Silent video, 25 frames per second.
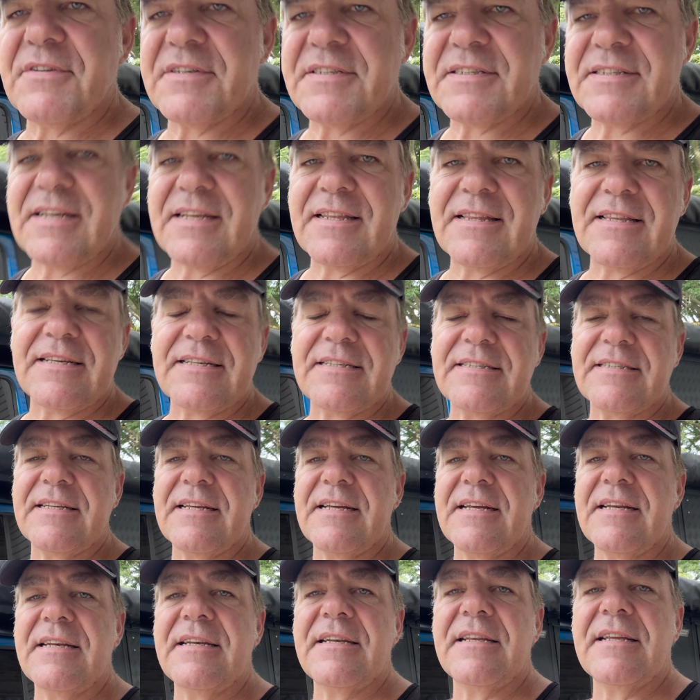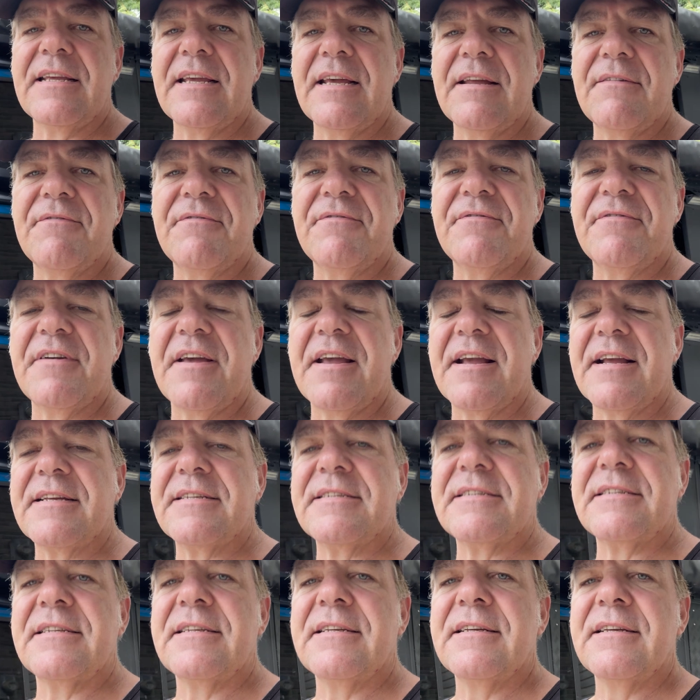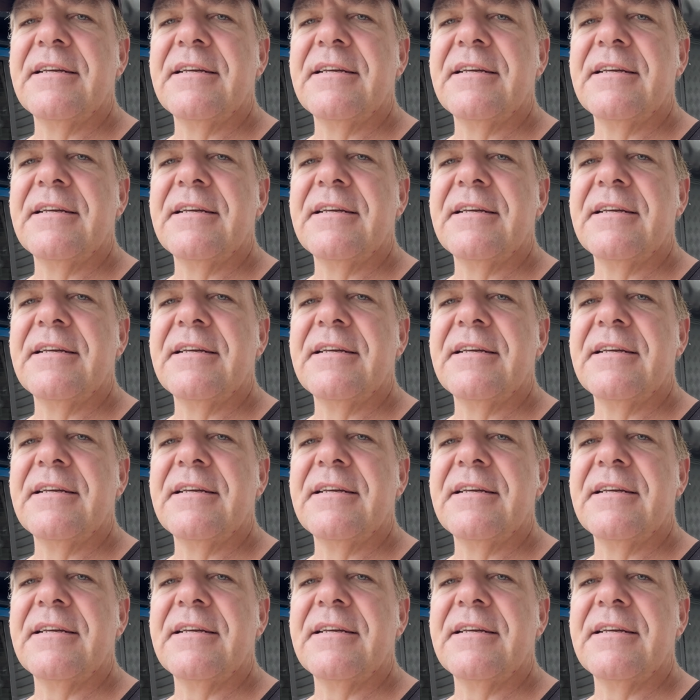to send this in to get fixed.